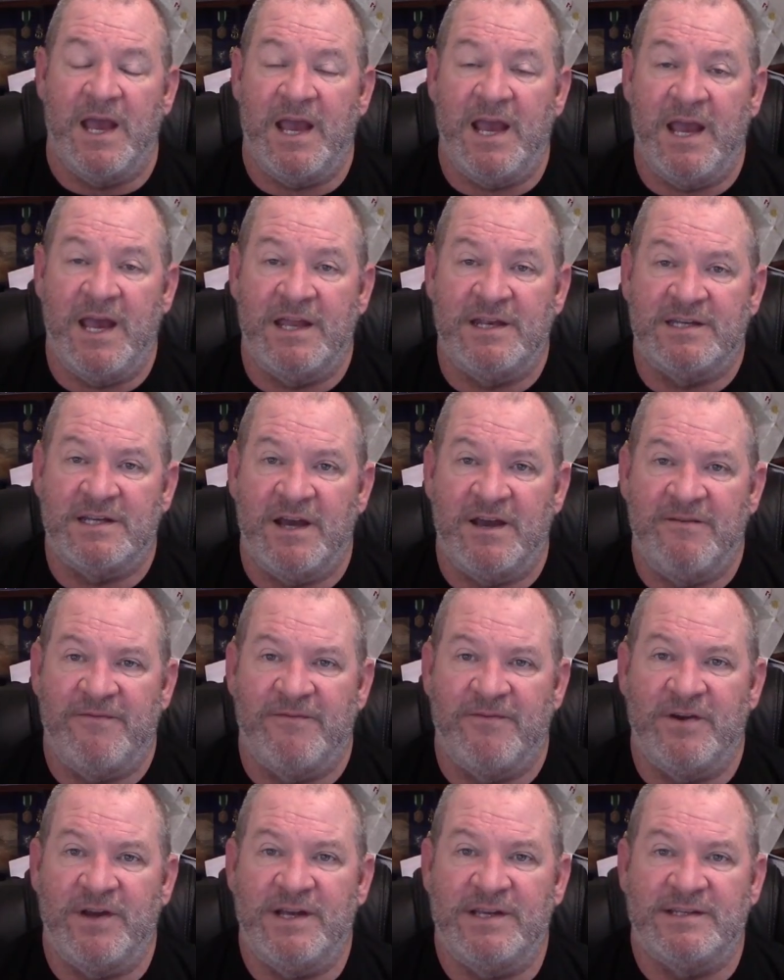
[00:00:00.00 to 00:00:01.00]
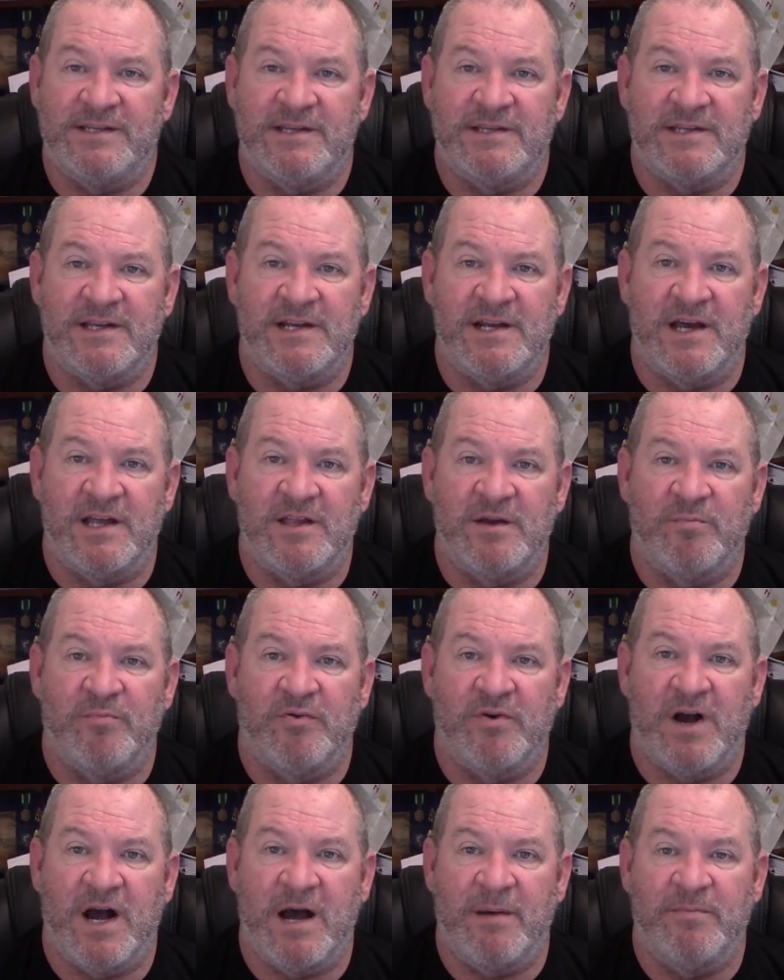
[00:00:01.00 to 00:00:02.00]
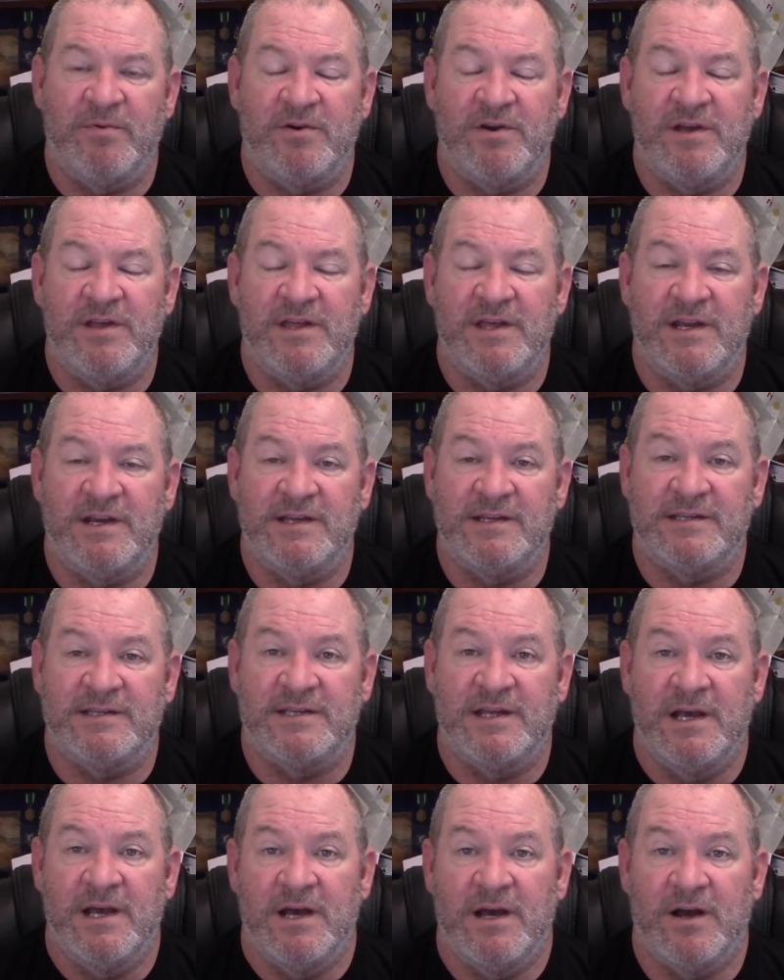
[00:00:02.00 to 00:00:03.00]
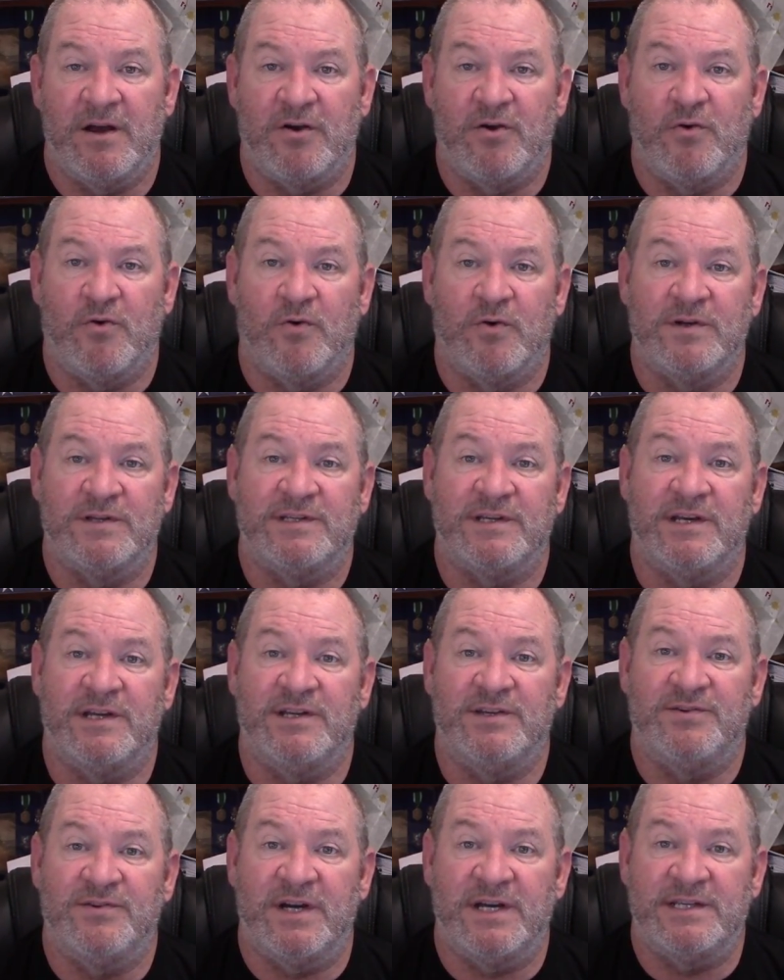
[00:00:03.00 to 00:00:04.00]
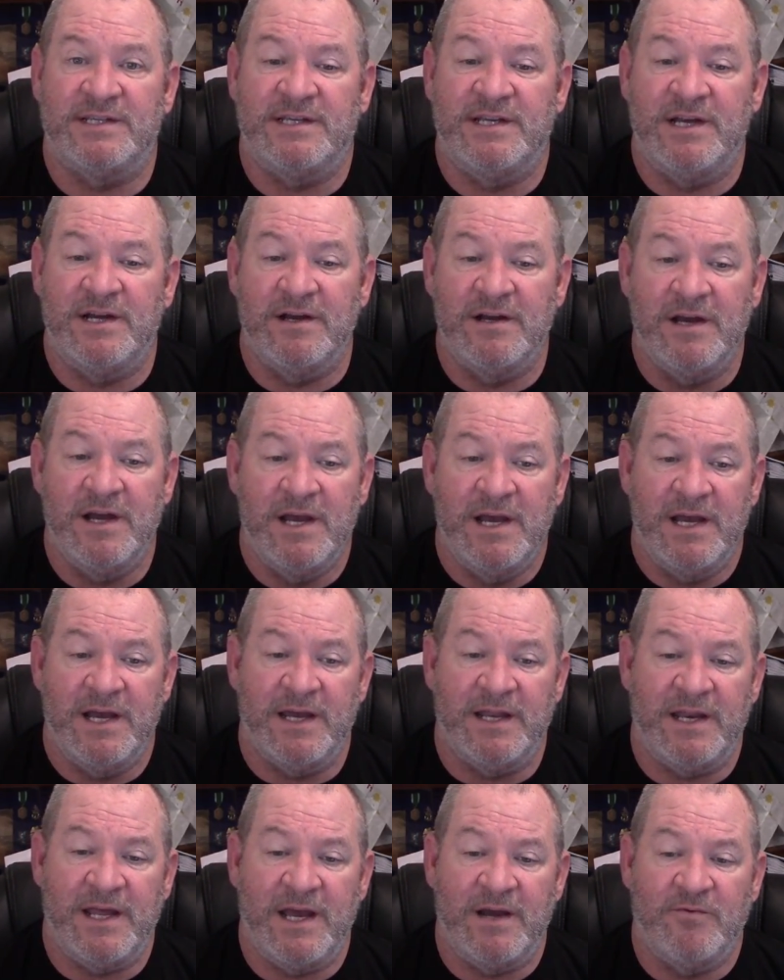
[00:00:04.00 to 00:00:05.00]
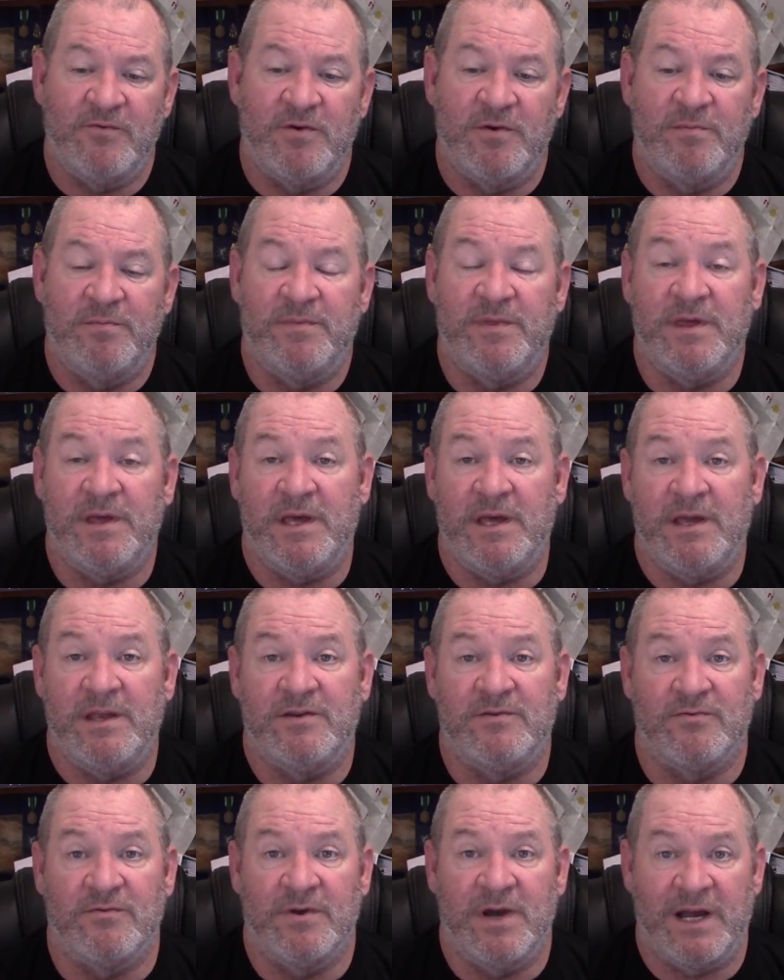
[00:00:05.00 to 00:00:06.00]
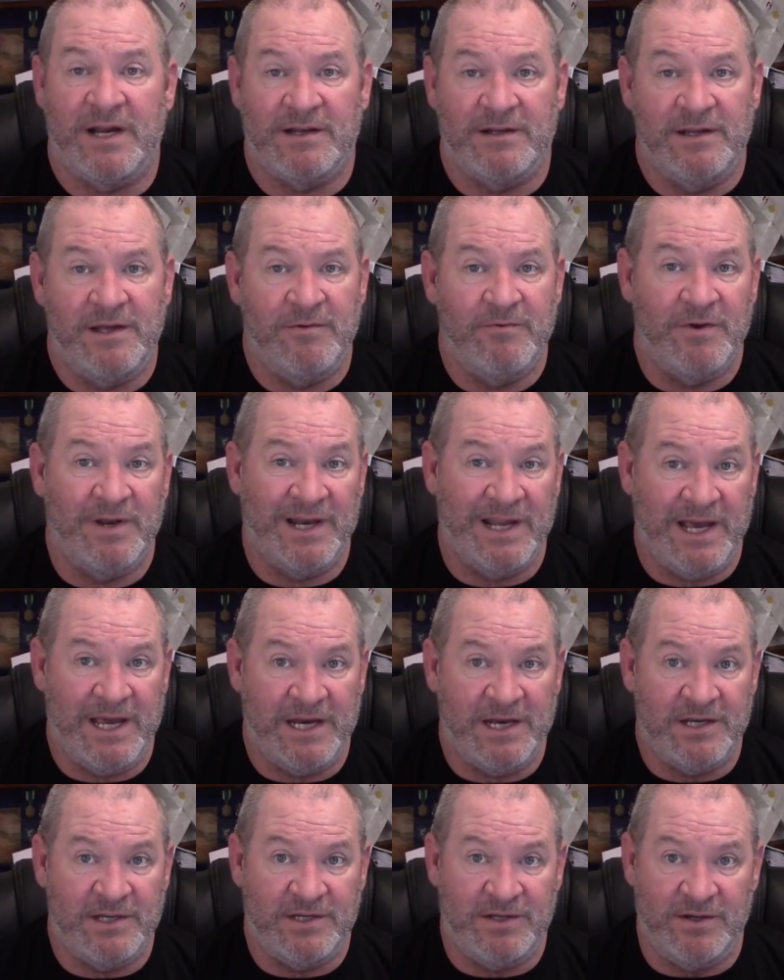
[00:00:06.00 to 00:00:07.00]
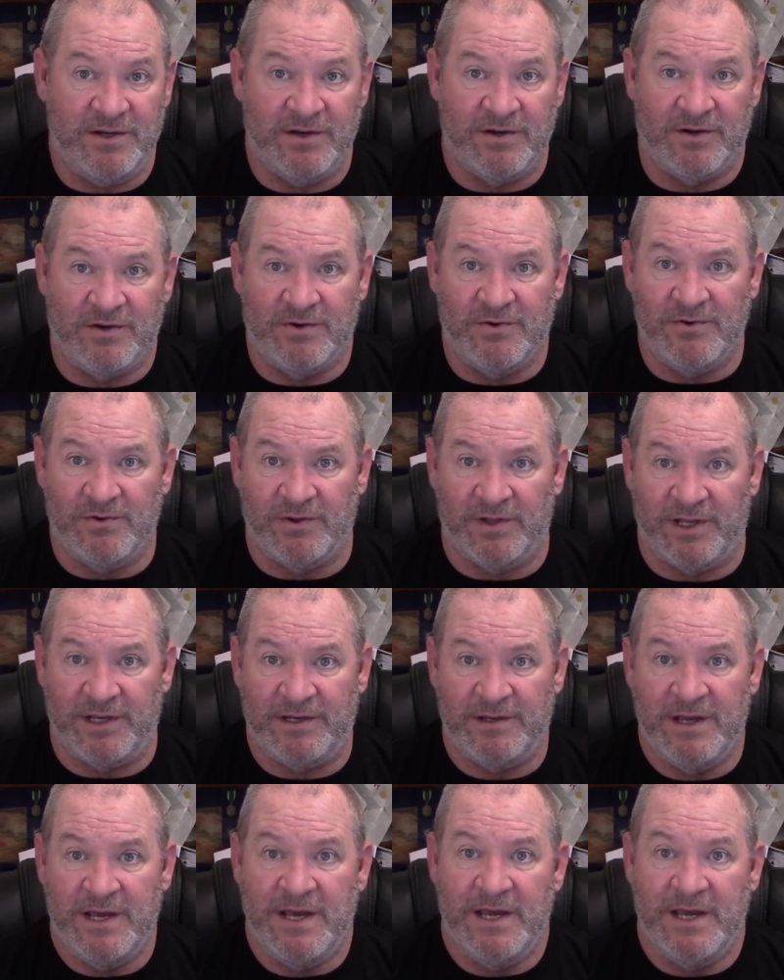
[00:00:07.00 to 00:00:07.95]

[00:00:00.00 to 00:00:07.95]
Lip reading: Antifreeze is another property that is, of course, addressed here, and that will be directly related to your coolant.